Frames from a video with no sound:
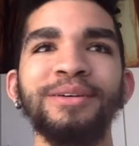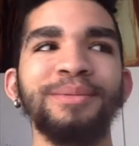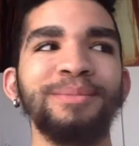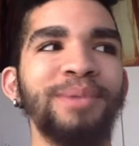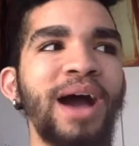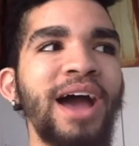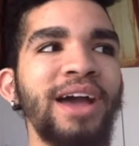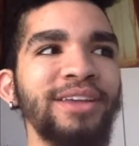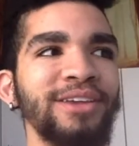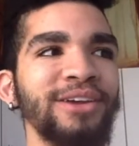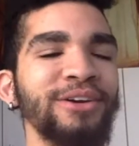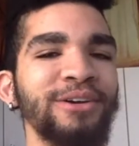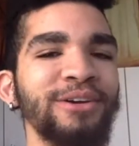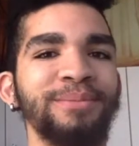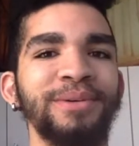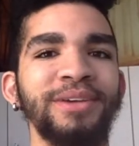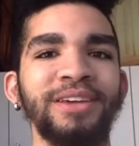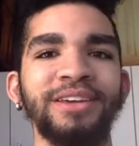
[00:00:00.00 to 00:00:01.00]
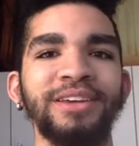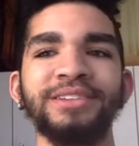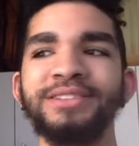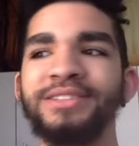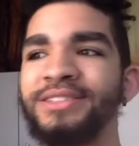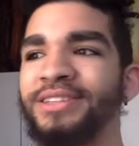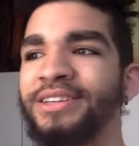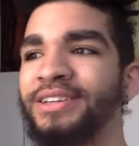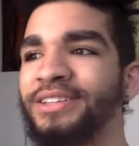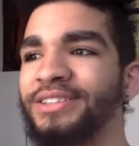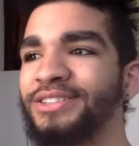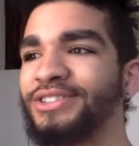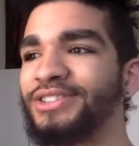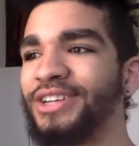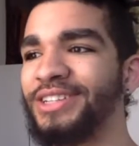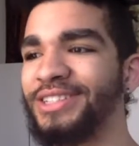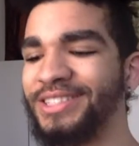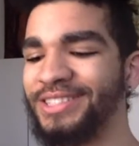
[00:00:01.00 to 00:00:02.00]
by Europeans
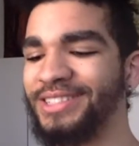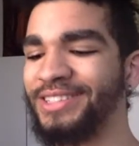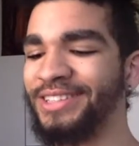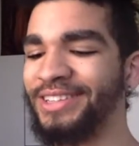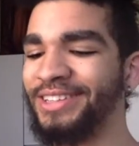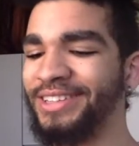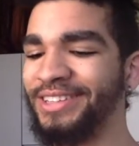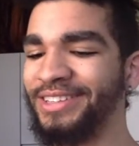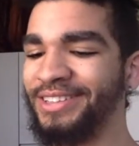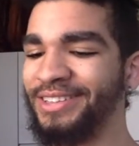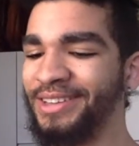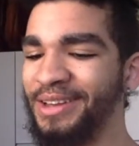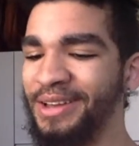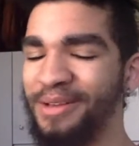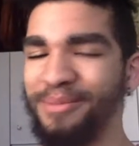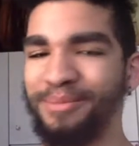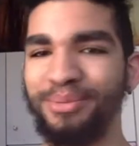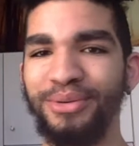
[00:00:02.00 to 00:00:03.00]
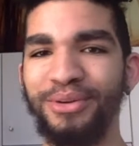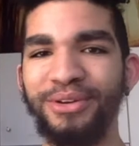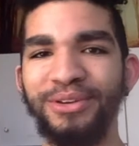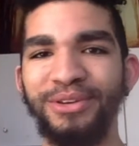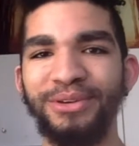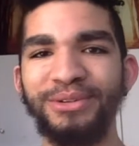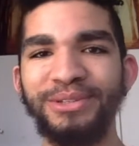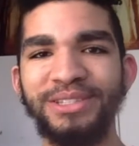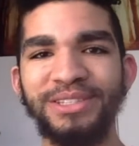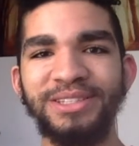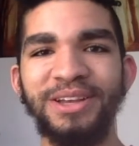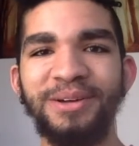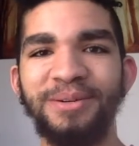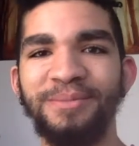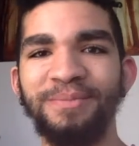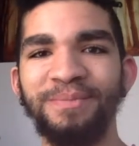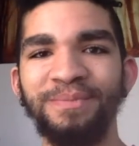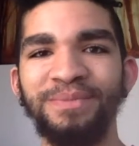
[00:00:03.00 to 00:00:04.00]
just to produce
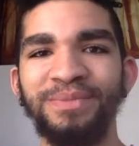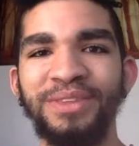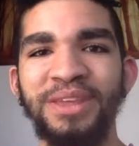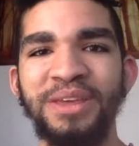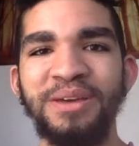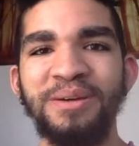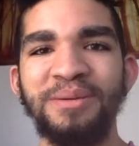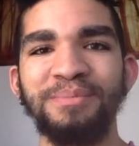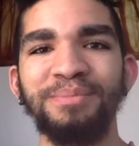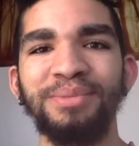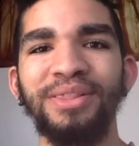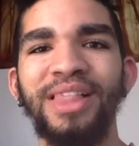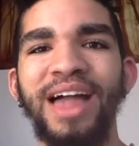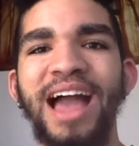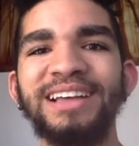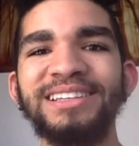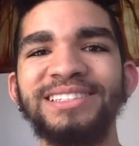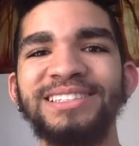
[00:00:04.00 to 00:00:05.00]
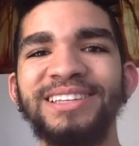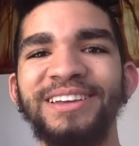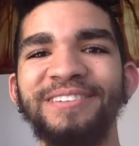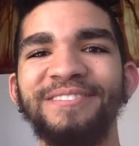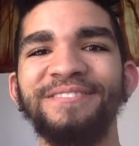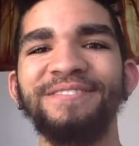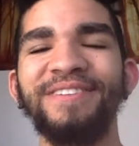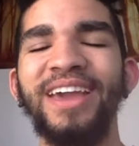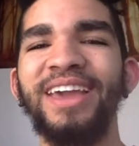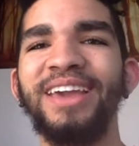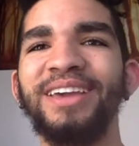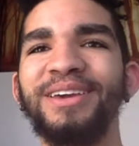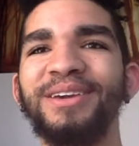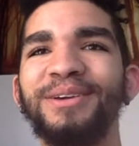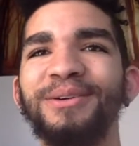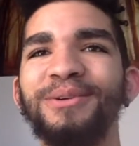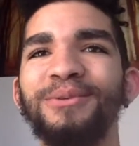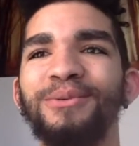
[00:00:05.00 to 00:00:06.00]
some plastic
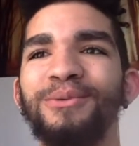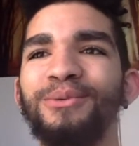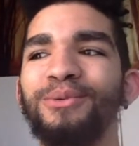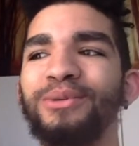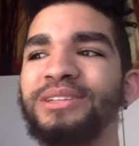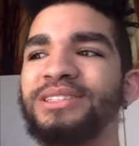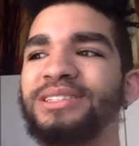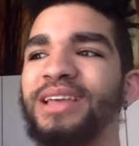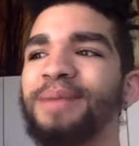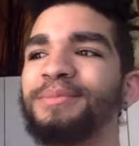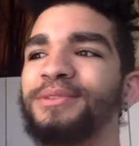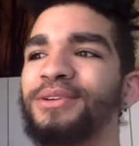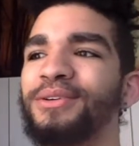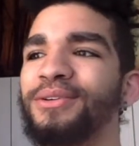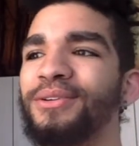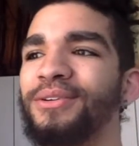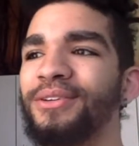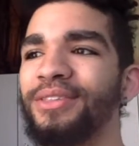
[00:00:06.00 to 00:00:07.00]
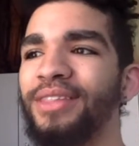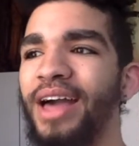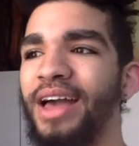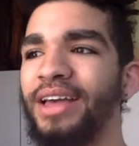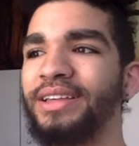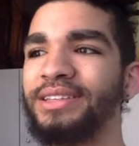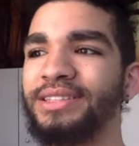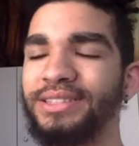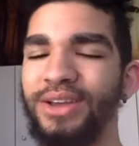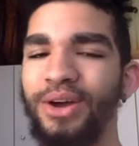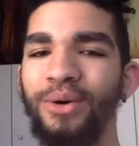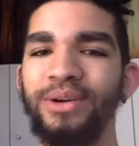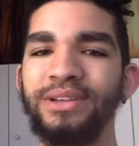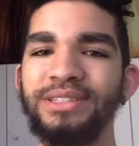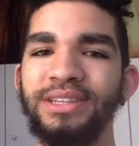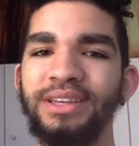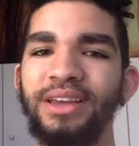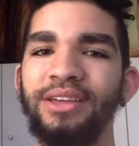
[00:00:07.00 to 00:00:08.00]
fake receptacle that is
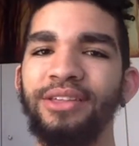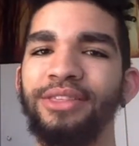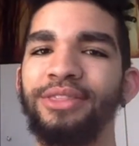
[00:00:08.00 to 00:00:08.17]
going to get